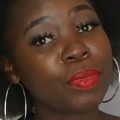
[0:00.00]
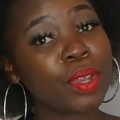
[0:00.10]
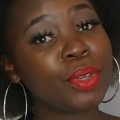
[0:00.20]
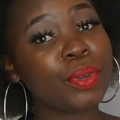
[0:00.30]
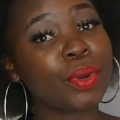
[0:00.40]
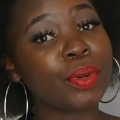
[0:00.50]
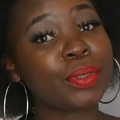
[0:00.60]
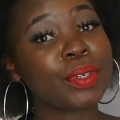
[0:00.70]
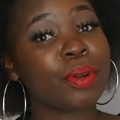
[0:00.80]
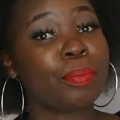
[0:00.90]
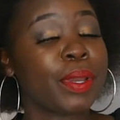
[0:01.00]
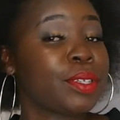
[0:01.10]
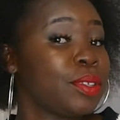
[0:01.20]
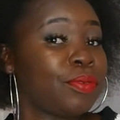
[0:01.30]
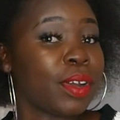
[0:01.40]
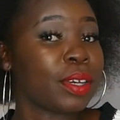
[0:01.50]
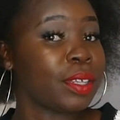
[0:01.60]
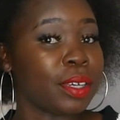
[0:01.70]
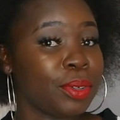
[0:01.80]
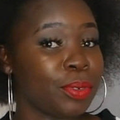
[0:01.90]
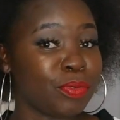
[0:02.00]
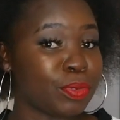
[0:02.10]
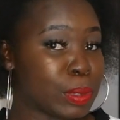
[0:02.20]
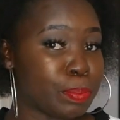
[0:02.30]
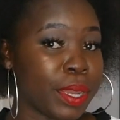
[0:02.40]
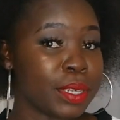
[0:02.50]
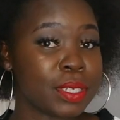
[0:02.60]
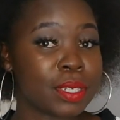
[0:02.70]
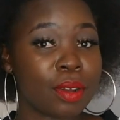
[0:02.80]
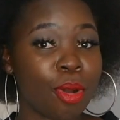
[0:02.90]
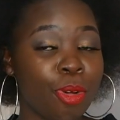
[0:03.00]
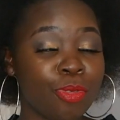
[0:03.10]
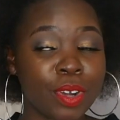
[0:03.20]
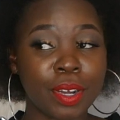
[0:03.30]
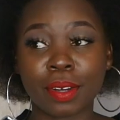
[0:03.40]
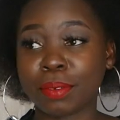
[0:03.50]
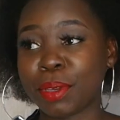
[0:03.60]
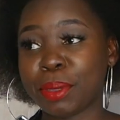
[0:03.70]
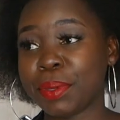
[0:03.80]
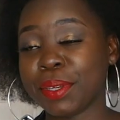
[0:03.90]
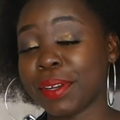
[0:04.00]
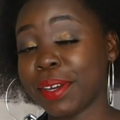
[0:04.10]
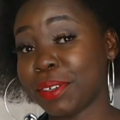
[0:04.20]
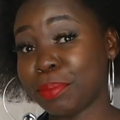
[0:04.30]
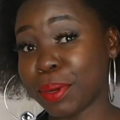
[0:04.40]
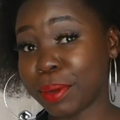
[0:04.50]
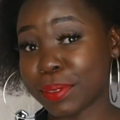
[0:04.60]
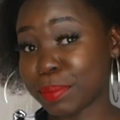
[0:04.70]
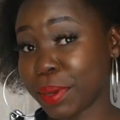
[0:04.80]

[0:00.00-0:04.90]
You know, compared to the fact that you've spent over maybe £100,